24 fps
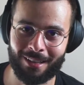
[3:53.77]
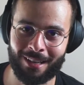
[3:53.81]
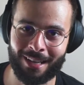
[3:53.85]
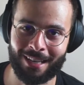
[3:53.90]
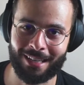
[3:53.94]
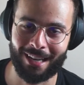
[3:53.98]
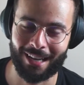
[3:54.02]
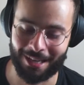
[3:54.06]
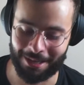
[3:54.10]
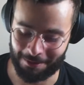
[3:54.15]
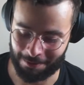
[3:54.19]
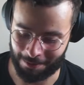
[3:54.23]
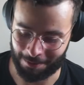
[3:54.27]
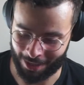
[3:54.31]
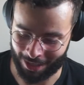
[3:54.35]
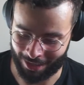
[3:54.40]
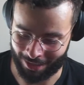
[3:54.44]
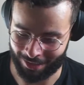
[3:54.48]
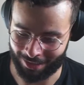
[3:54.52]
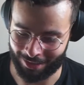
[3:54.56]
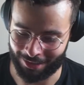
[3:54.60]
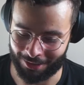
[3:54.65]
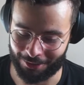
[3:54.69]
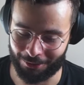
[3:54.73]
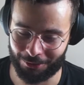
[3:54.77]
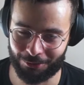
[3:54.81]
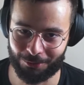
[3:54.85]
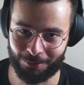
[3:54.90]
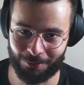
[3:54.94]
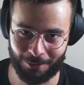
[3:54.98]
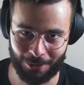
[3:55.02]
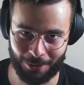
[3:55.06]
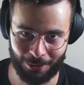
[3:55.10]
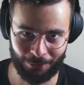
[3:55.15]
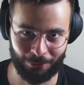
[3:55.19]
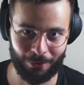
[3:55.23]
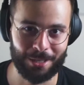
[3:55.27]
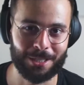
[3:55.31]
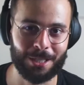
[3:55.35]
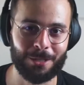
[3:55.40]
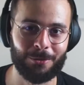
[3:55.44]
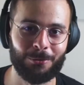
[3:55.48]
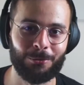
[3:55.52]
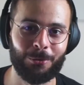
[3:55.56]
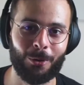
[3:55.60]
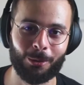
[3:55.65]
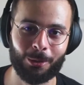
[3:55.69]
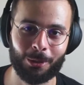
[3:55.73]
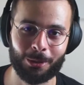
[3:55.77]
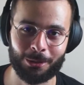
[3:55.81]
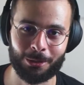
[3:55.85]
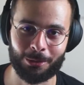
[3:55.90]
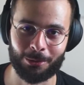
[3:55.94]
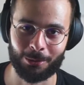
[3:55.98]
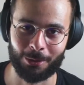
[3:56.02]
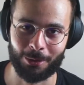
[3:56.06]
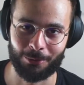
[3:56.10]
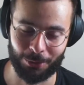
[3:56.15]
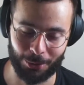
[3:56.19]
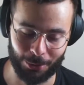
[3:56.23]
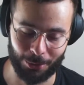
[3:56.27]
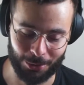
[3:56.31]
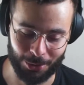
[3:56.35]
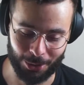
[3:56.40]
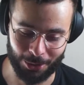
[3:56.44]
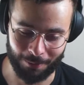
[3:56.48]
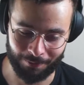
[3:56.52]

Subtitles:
I'm facing forward to the future.